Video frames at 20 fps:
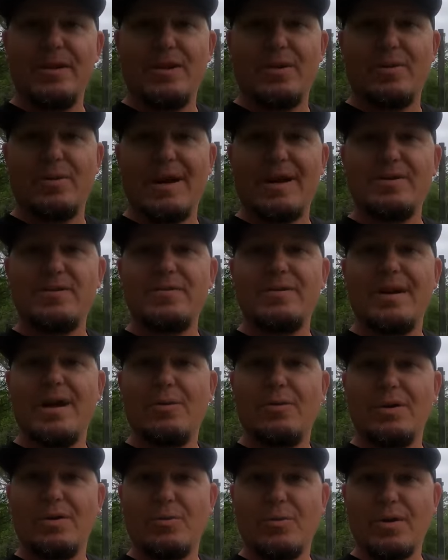no. I do
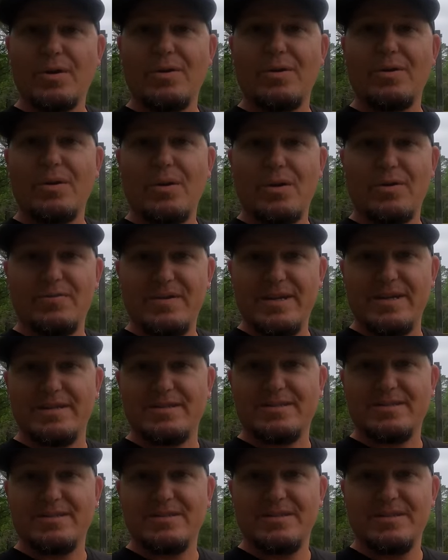not want to work on
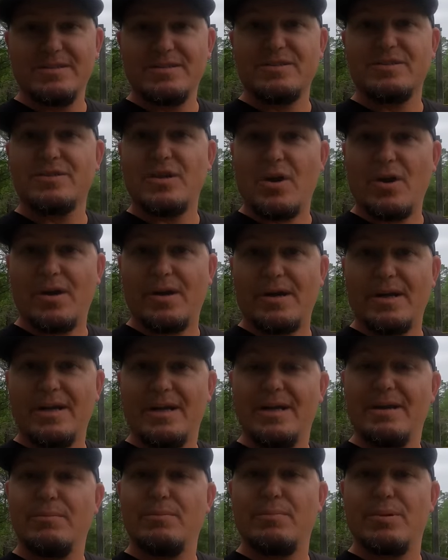RVs. Sorry,
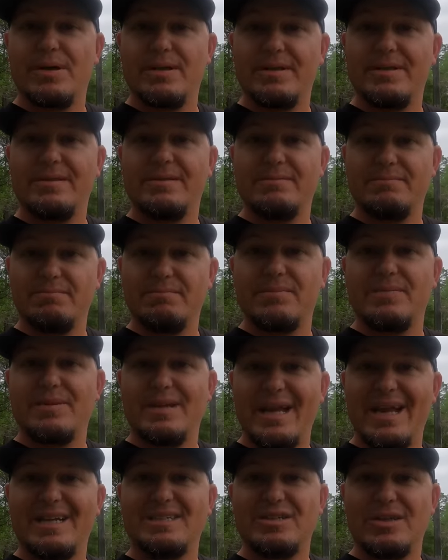but
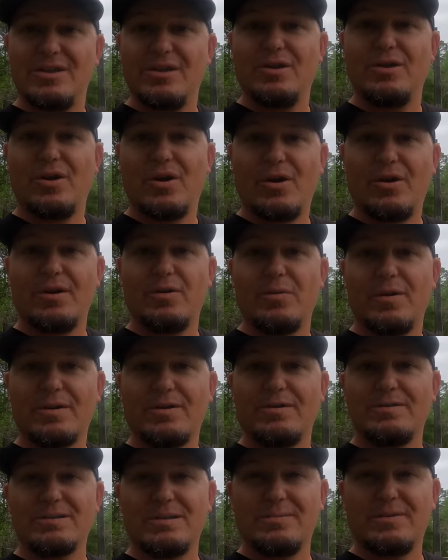it's a little hard to work
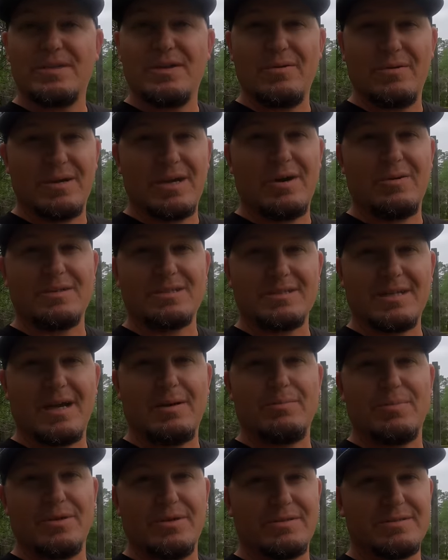on something you know is
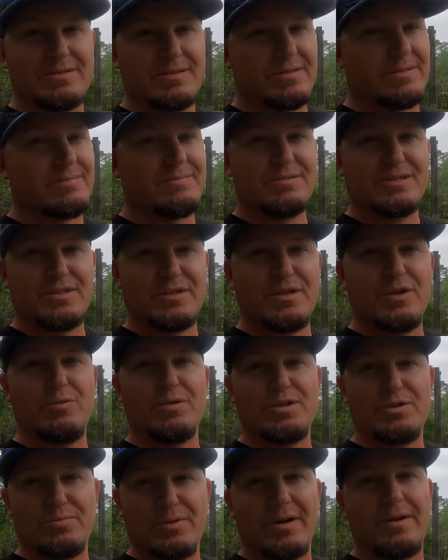not built to do
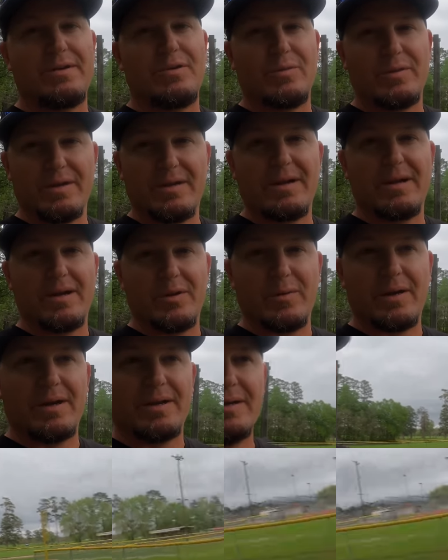what you're probably doing with it anyway.